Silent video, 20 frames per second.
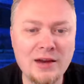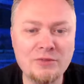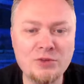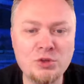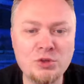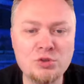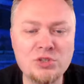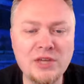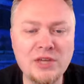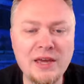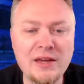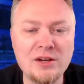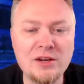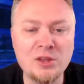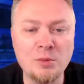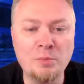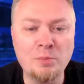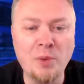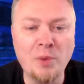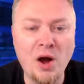you scan to
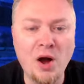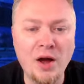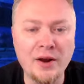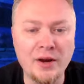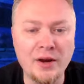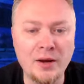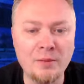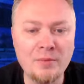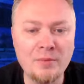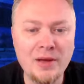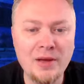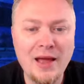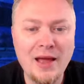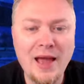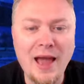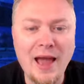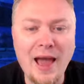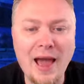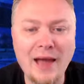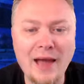the bottom,
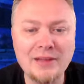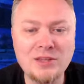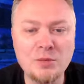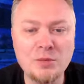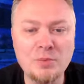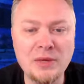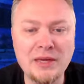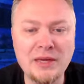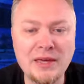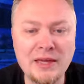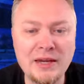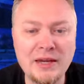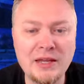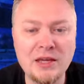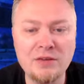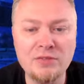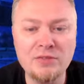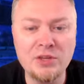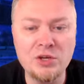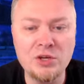at the beginning
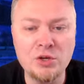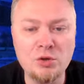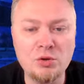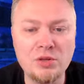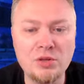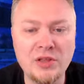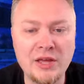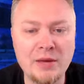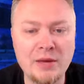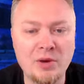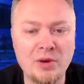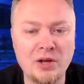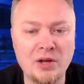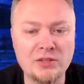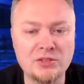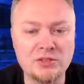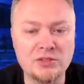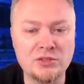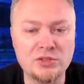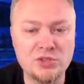of the new clan
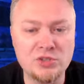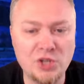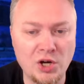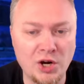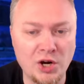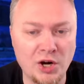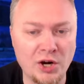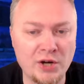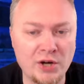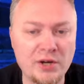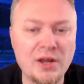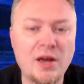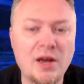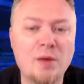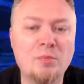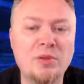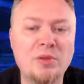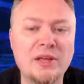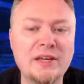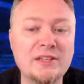boss's turn,
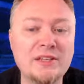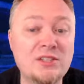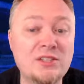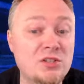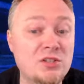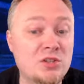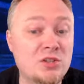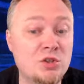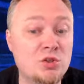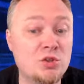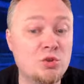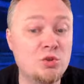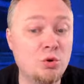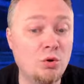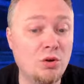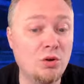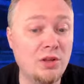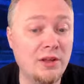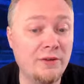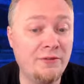places the
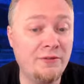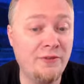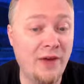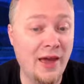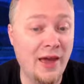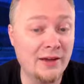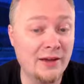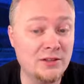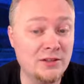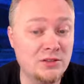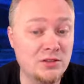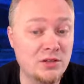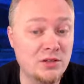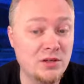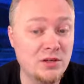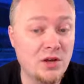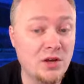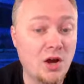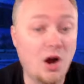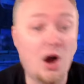duel effect
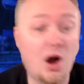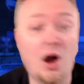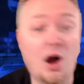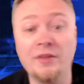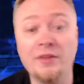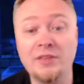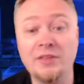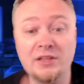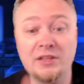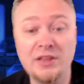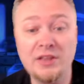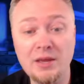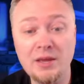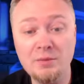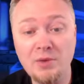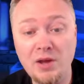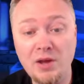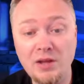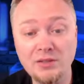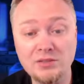on the clan
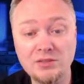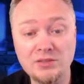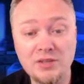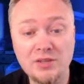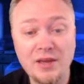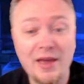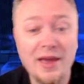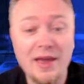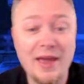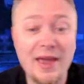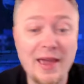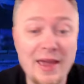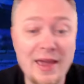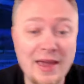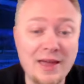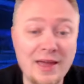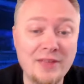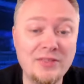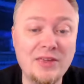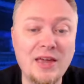boss
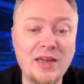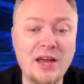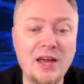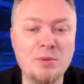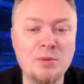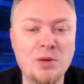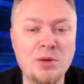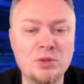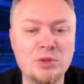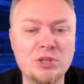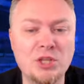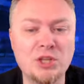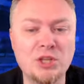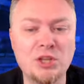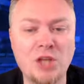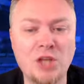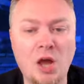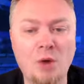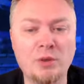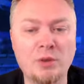and the enemy with the
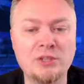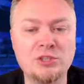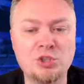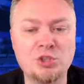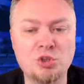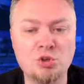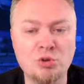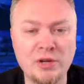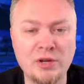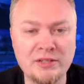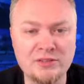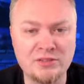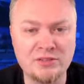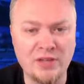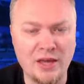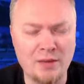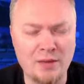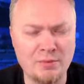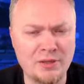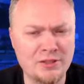lowest crit
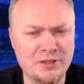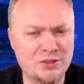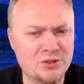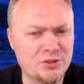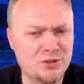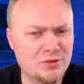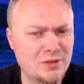damage.